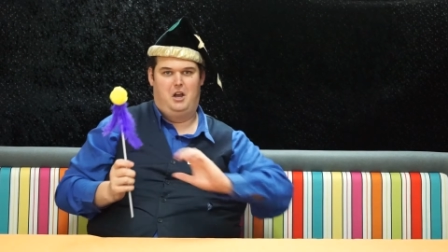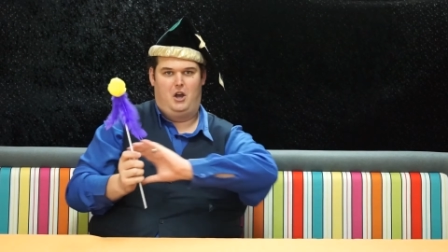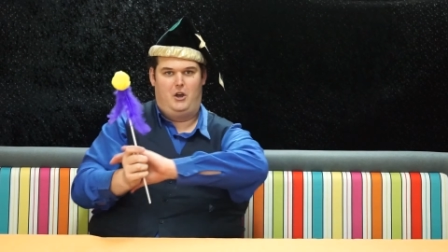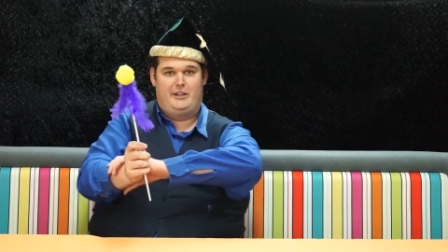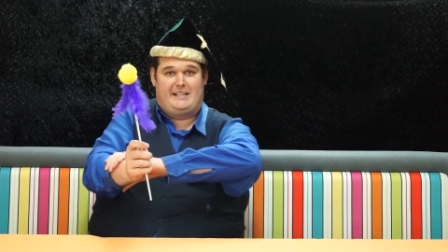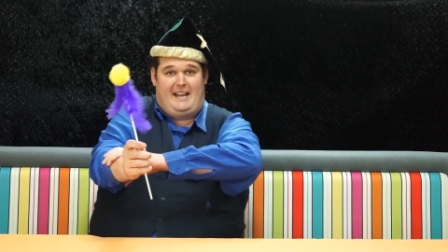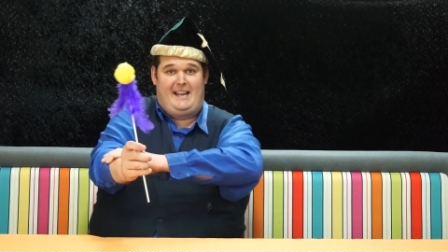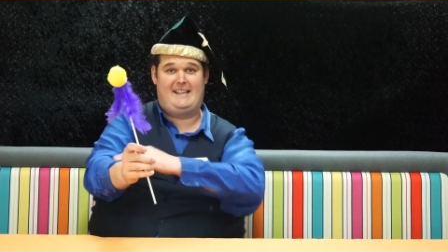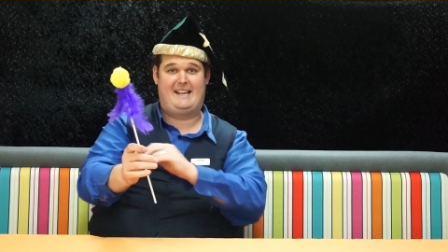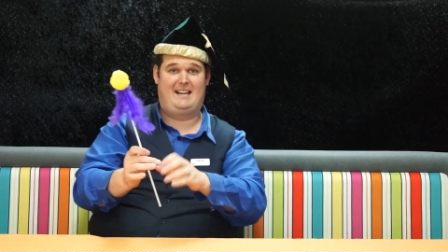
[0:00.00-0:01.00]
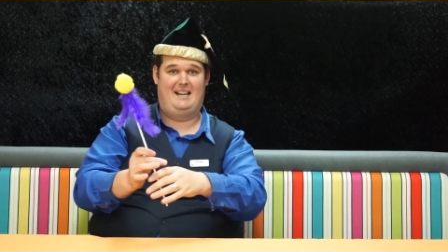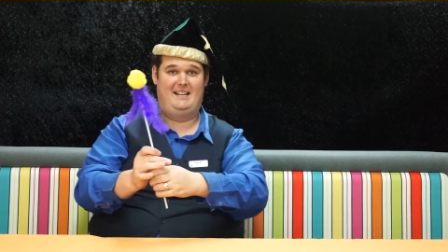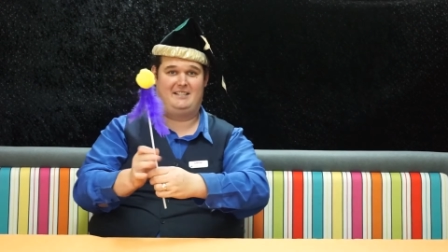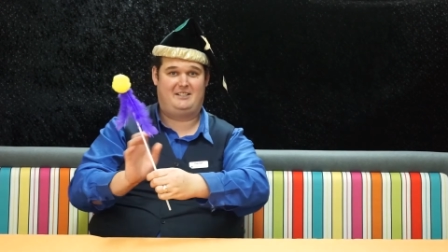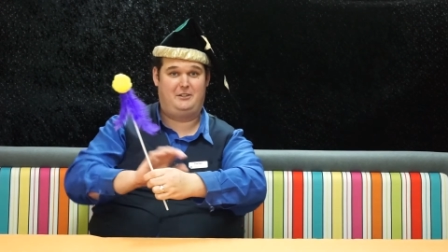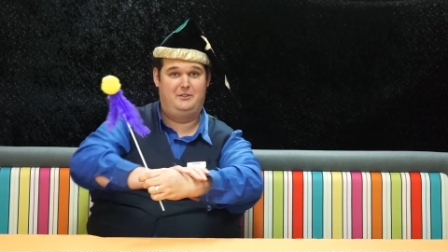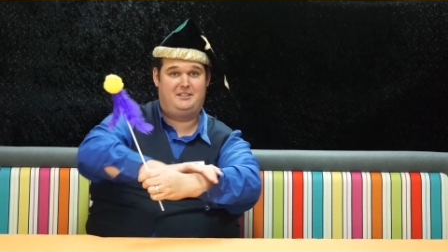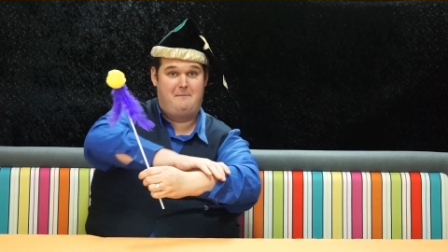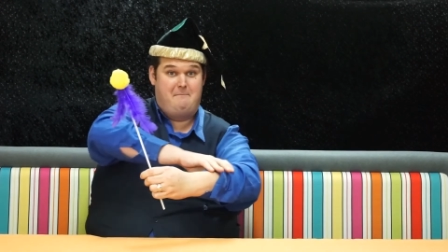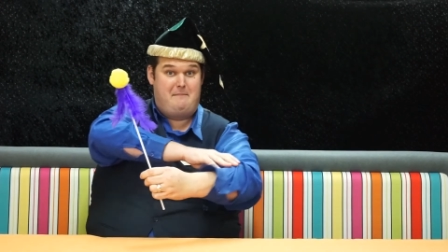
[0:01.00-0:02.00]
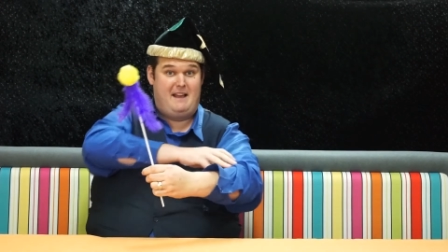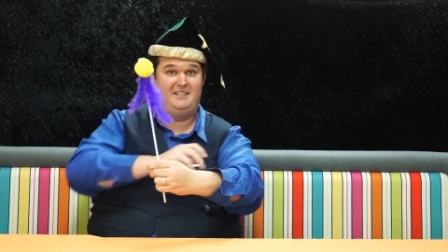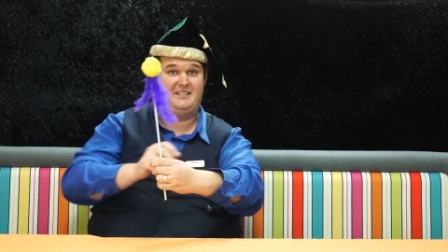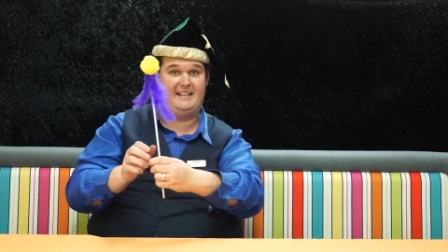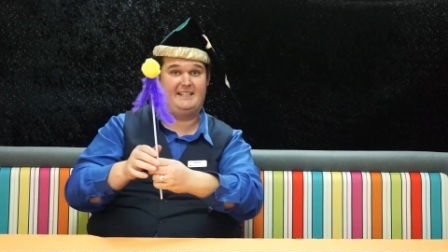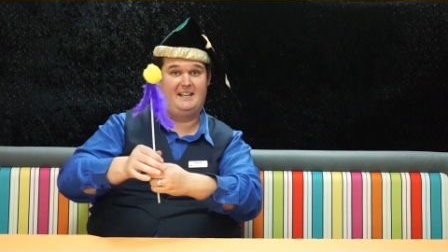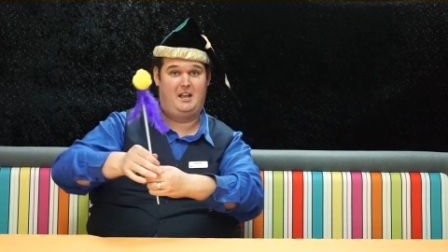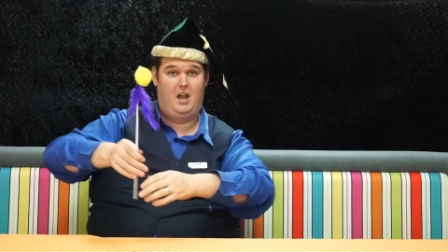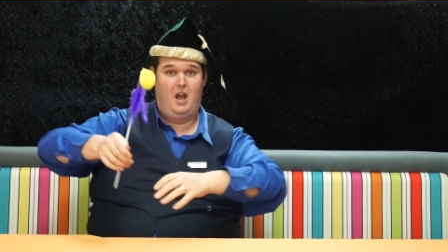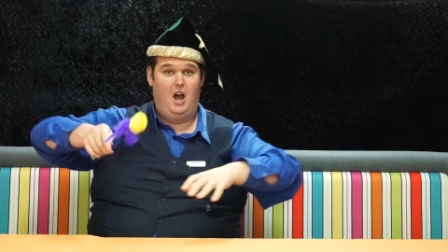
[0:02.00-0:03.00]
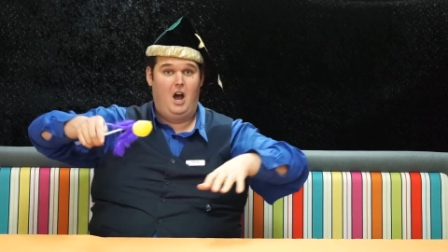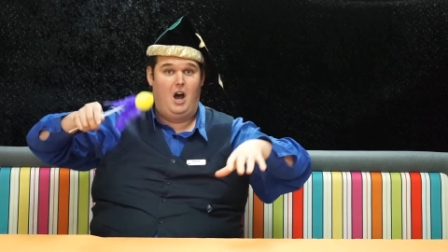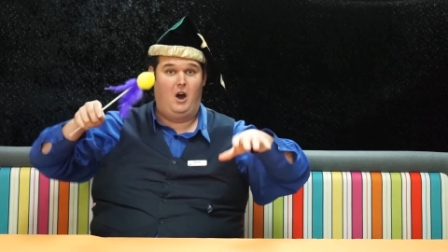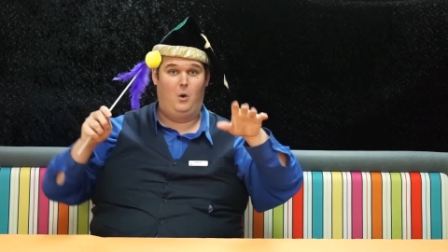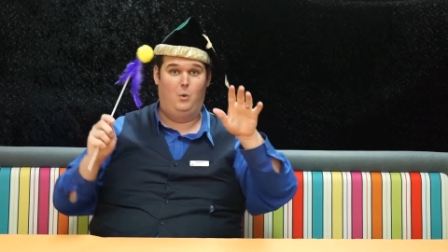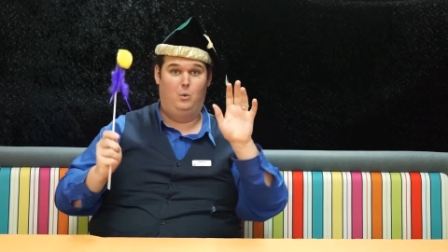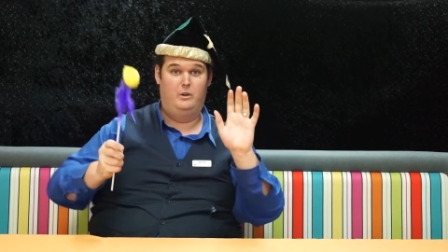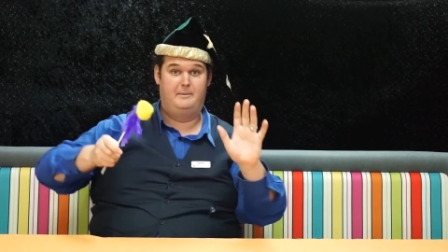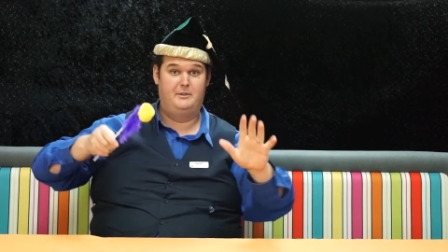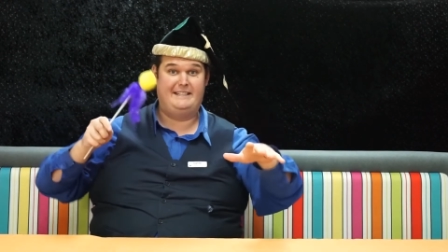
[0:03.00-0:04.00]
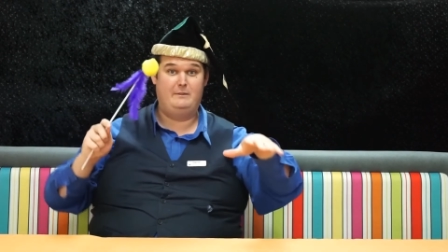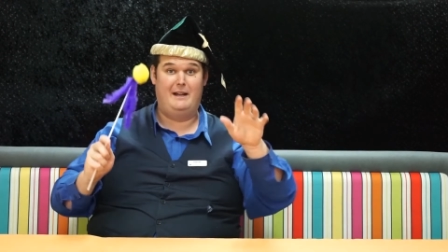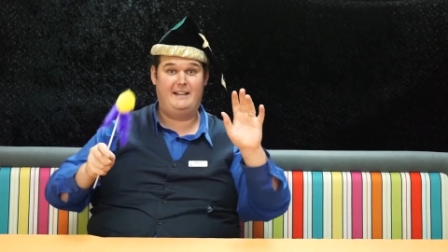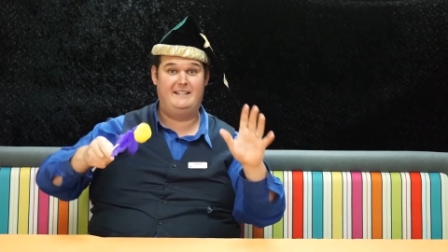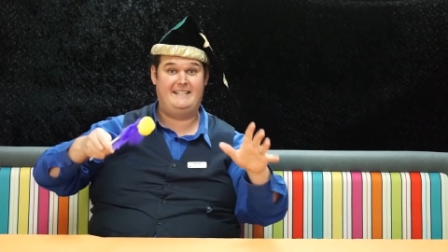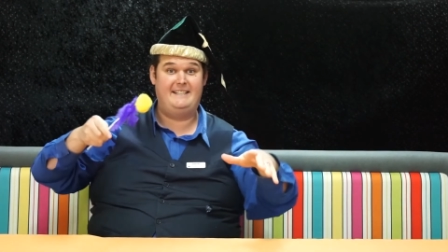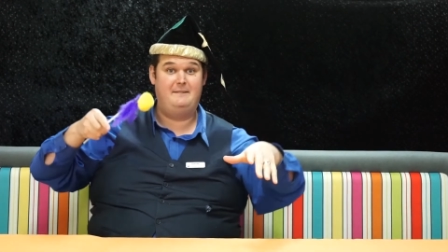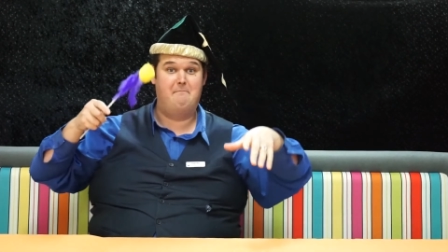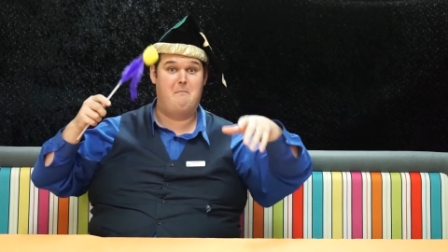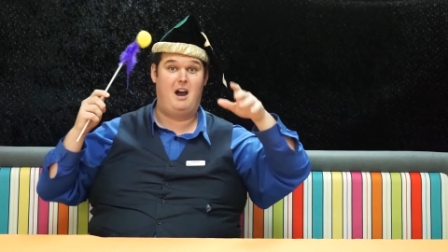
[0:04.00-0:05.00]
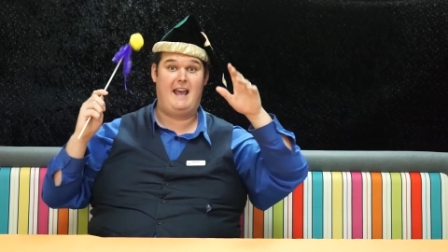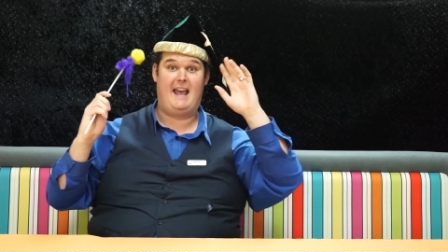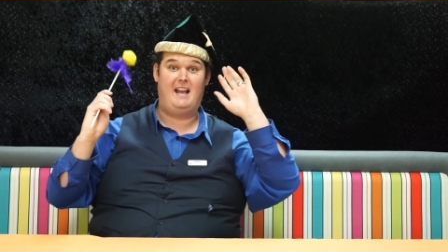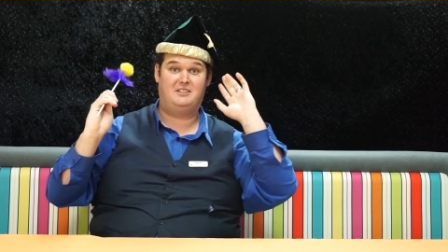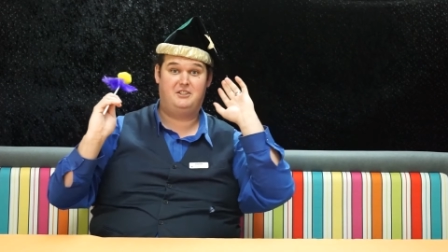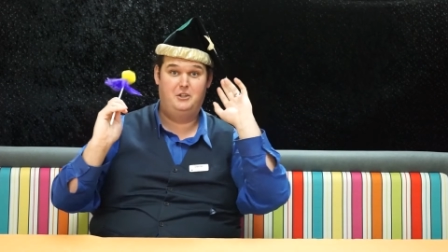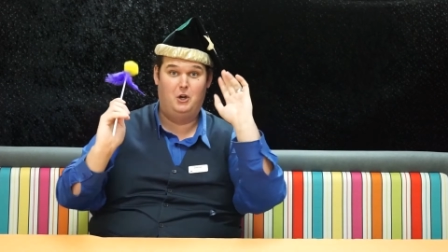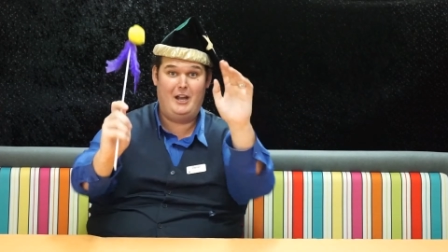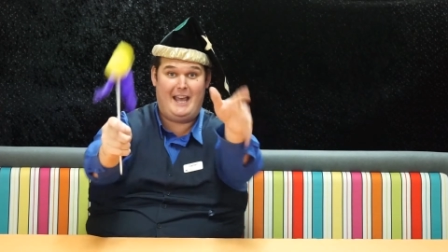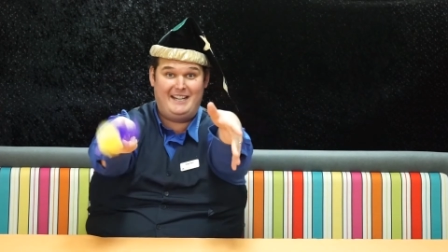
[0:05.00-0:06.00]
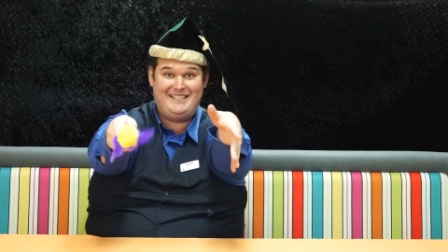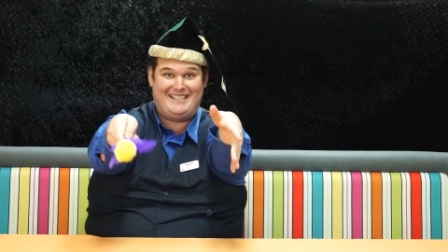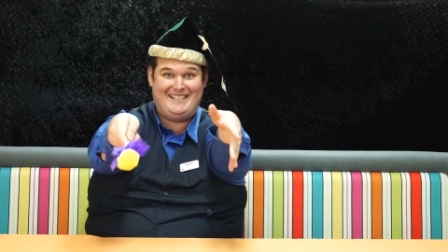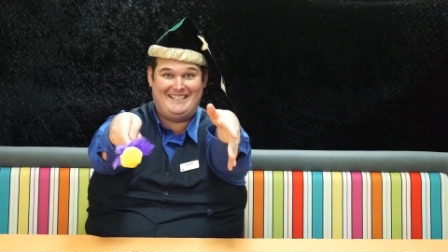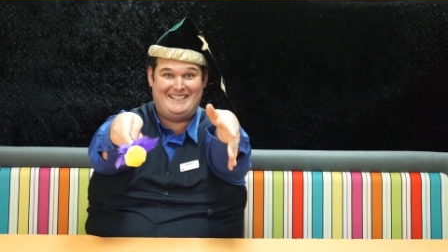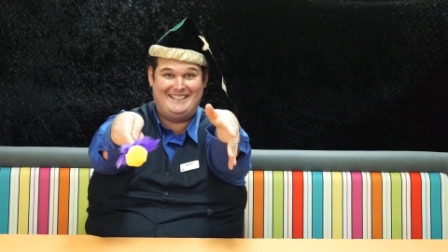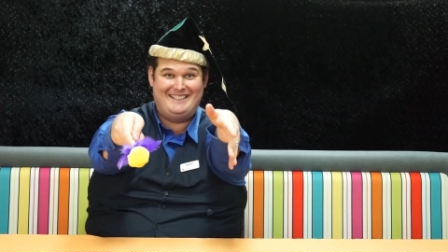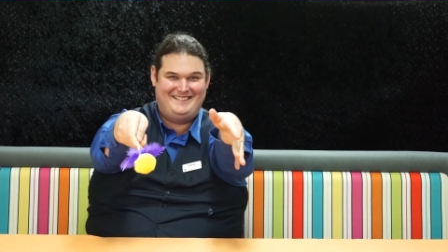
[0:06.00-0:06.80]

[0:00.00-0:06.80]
Okay, let's do some magic. A wibbledy weddedy, my hat to your headity.